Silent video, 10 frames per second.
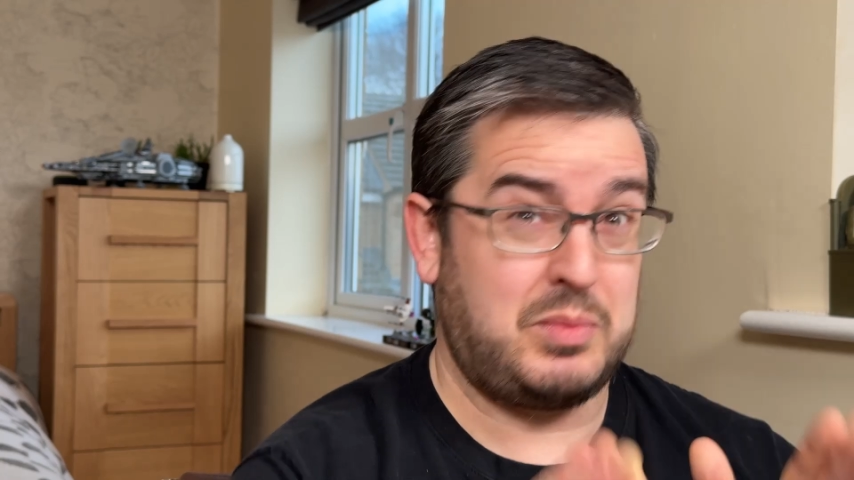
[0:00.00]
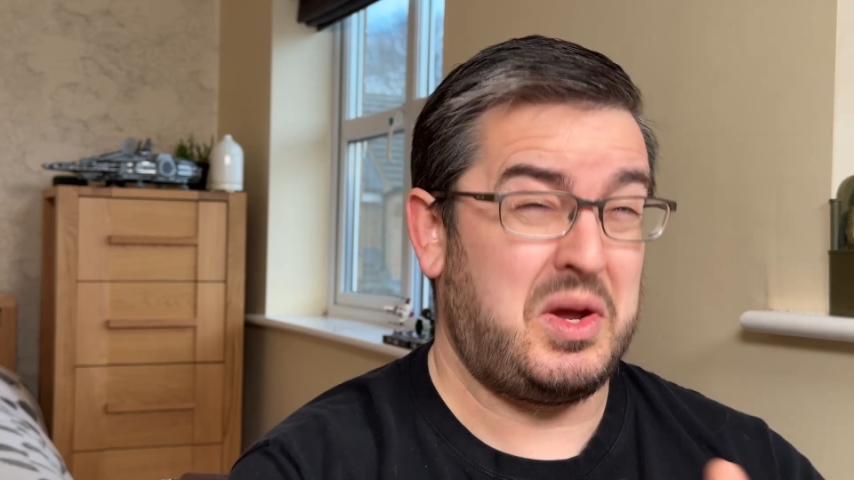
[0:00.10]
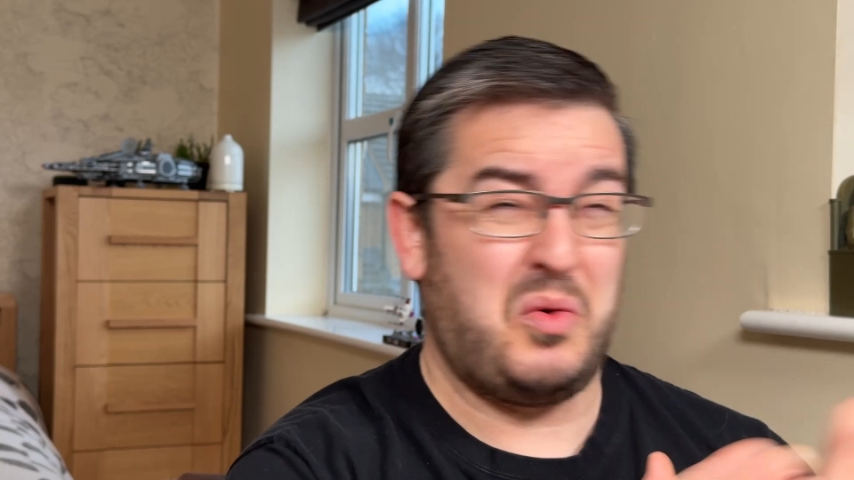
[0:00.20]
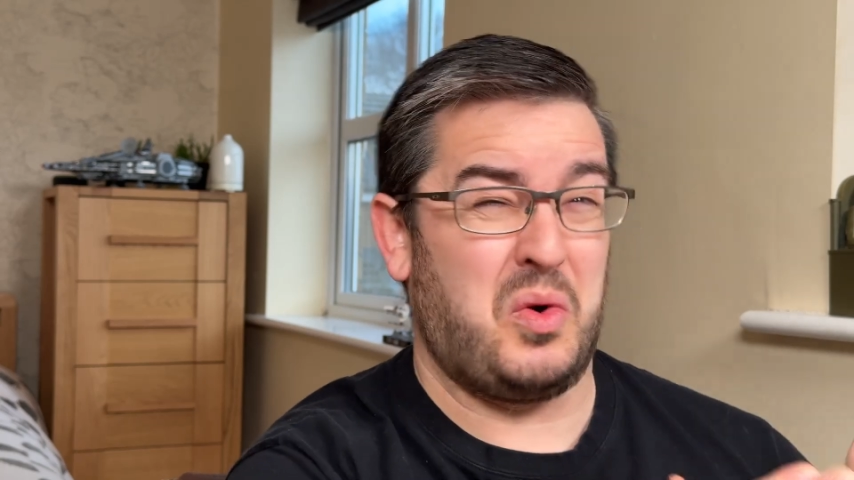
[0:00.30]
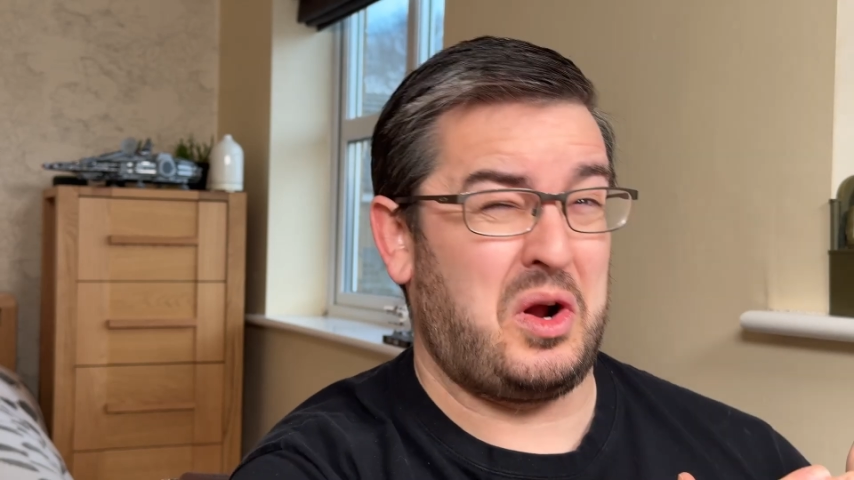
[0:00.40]
I'm
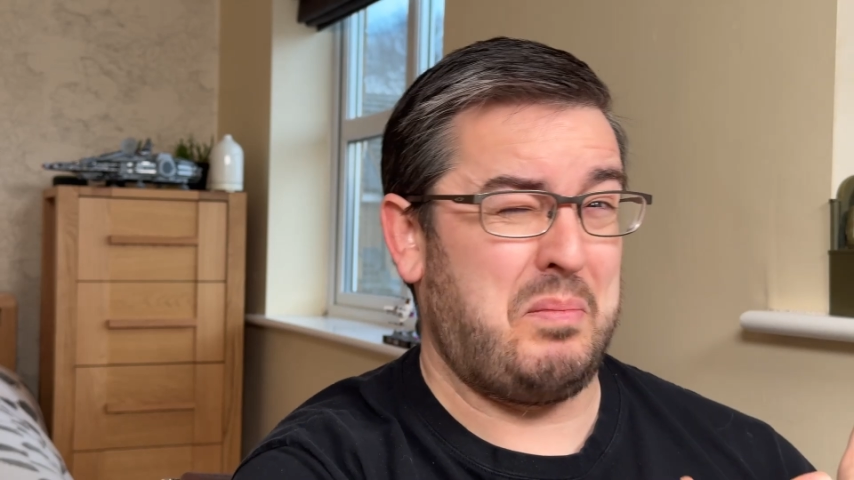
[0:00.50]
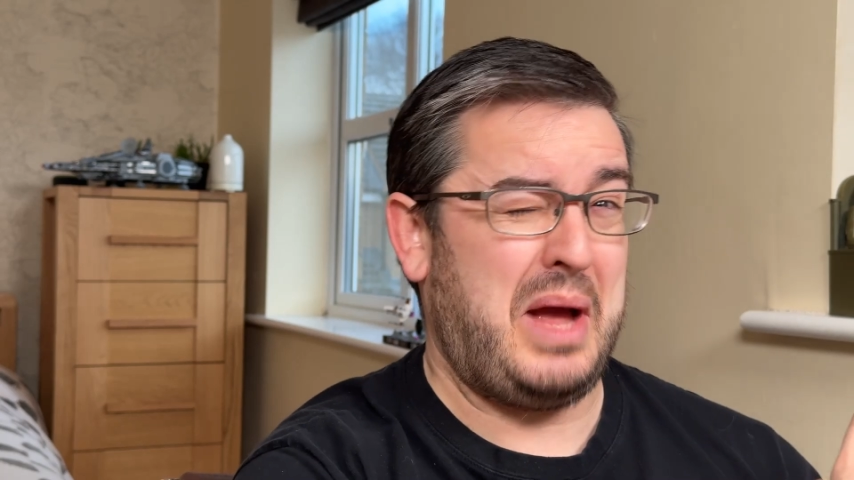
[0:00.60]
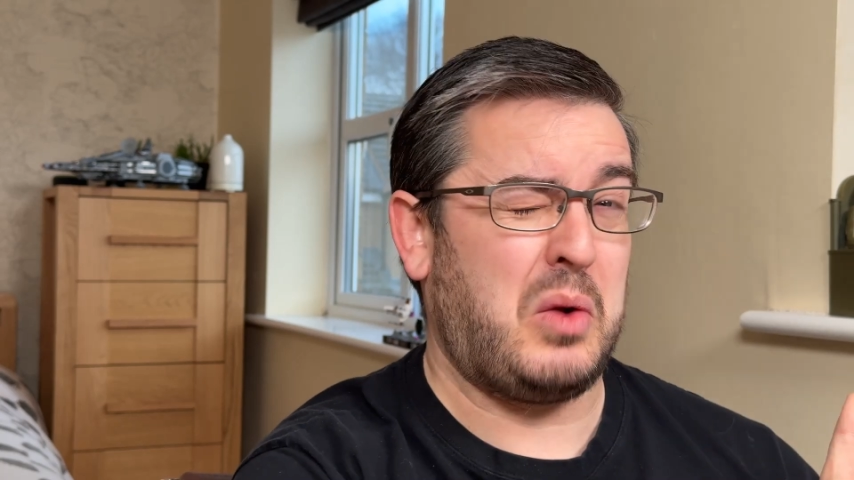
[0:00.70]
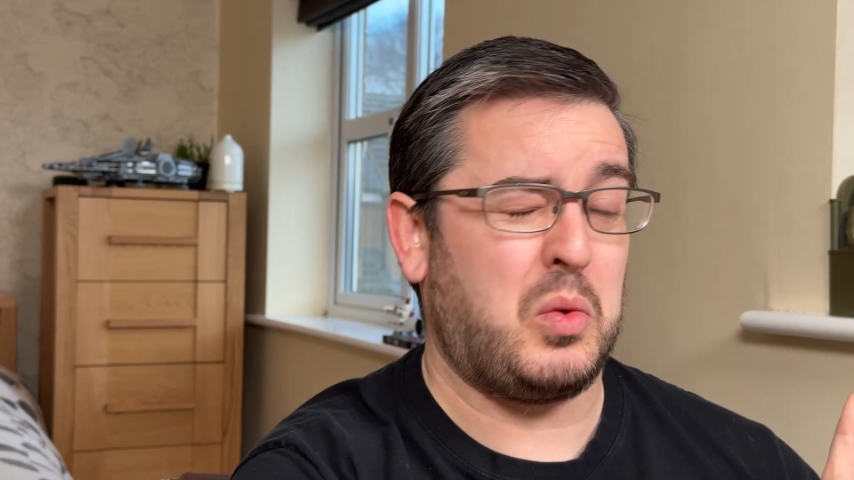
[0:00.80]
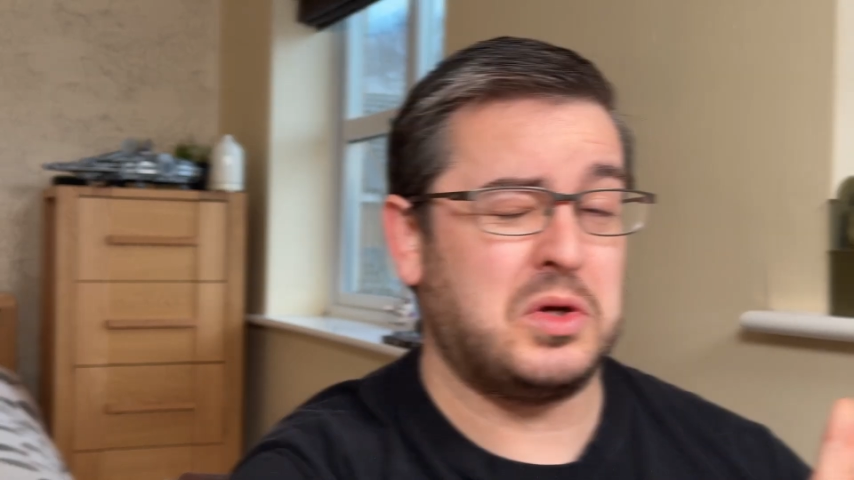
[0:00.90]
kind of working
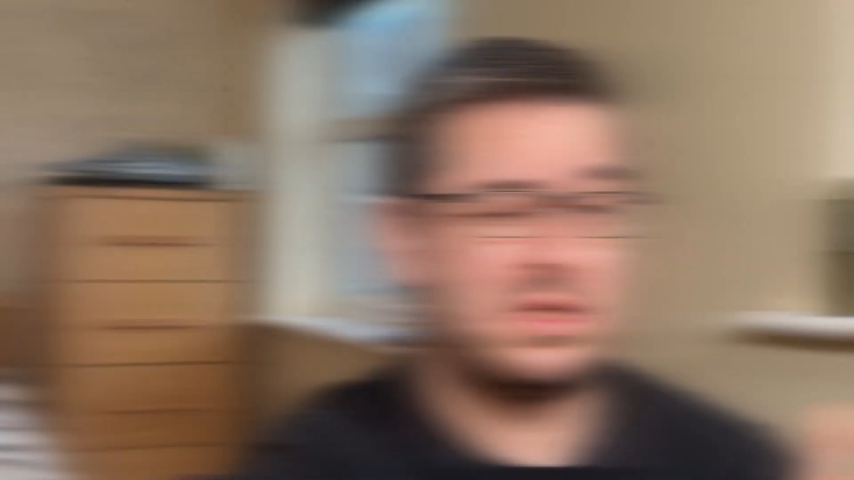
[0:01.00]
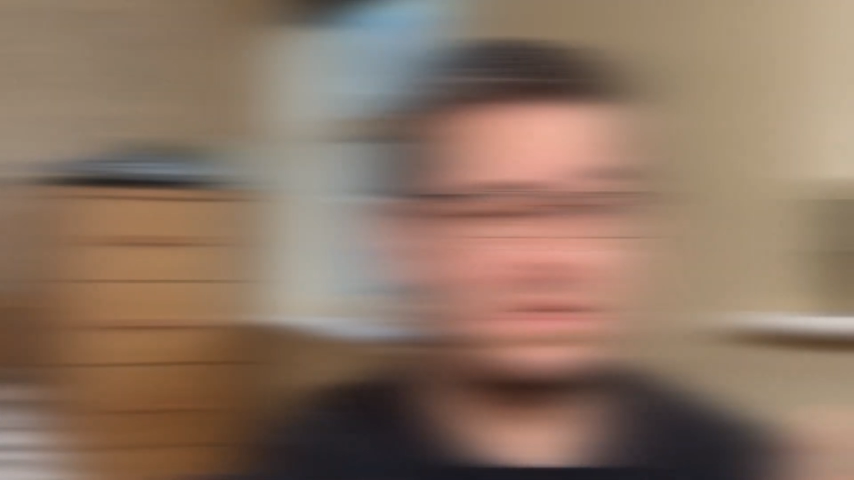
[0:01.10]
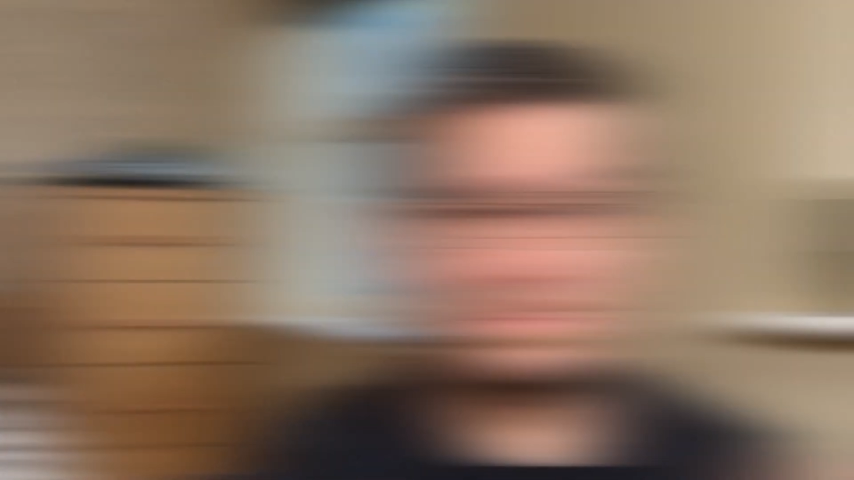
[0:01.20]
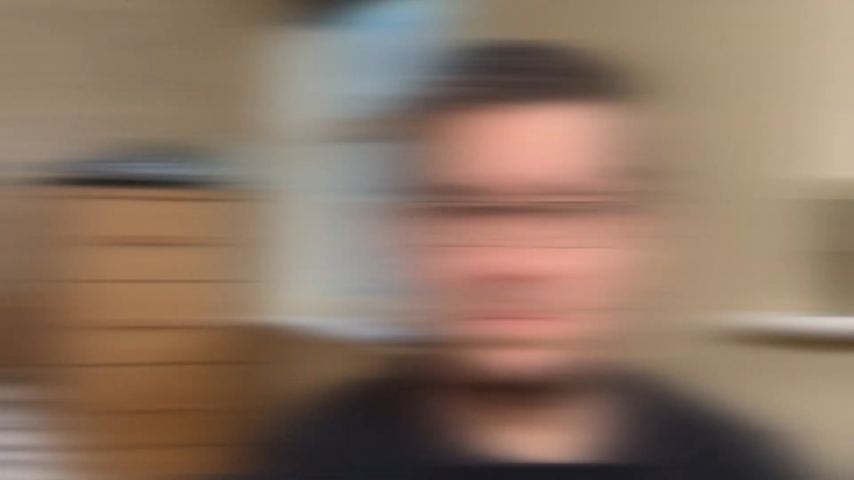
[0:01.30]
backwards.